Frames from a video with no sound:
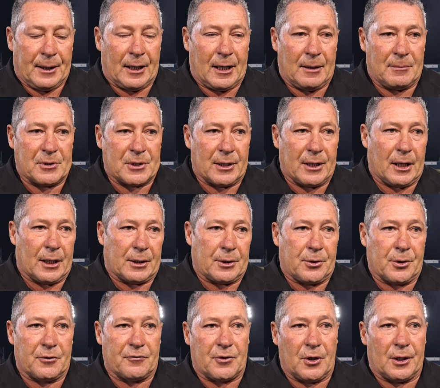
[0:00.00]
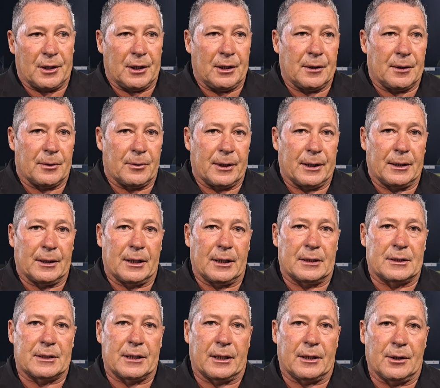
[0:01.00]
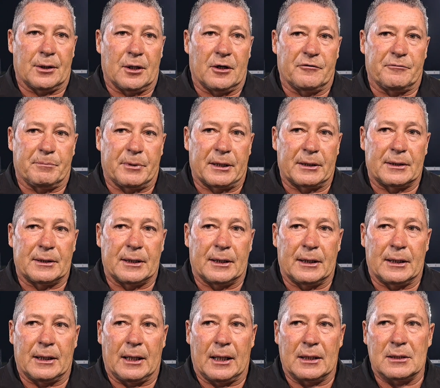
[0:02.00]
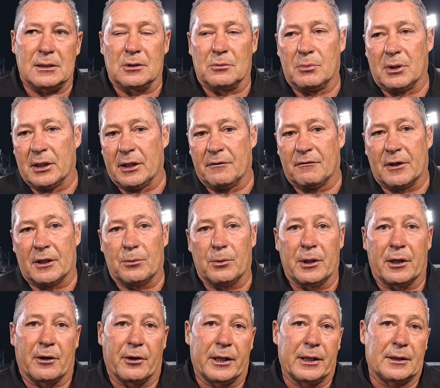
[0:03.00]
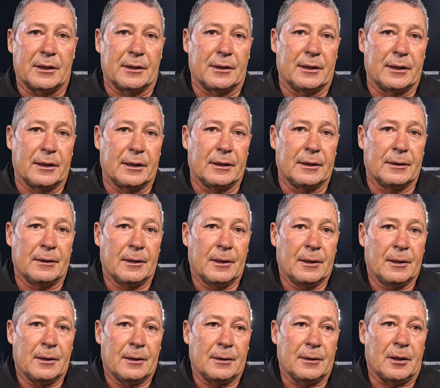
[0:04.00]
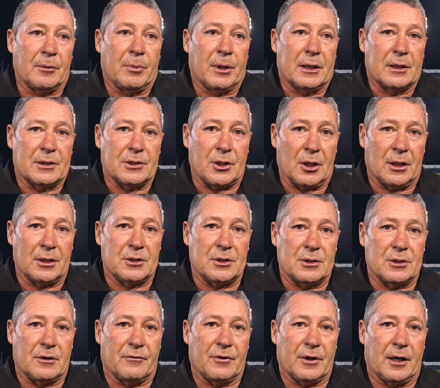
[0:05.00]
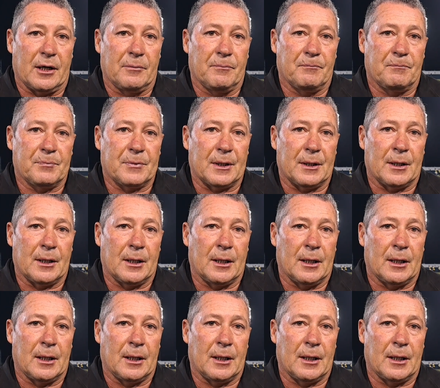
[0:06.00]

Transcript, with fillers: Um, so yeah, it could have gone either way in that second half, but uh, I still believe that we created the the biggest chances of the game.